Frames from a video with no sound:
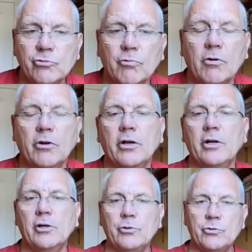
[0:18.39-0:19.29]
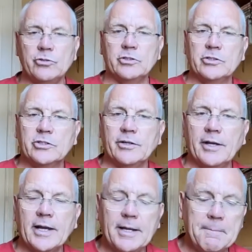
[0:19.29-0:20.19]
to wrong conclusions,
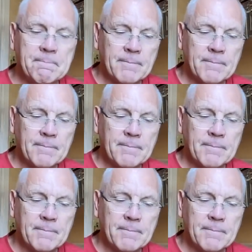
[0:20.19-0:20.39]
okay?